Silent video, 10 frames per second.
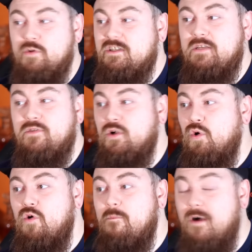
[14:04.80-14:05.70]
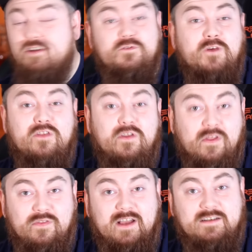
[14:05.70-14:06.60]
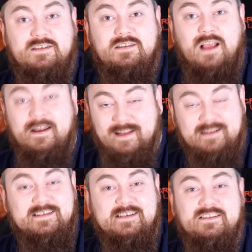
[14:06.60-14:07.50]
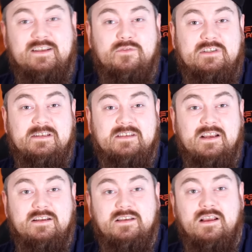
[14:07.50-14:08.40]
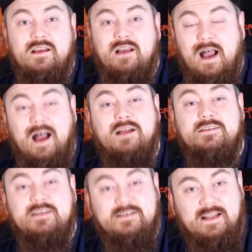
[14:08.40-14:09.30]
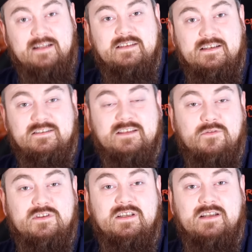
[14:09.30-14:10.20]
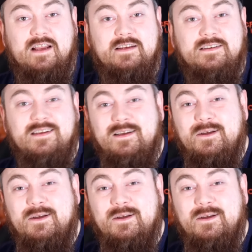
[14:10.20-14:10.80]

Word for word: would even go much further than this in 1976 and in 1979,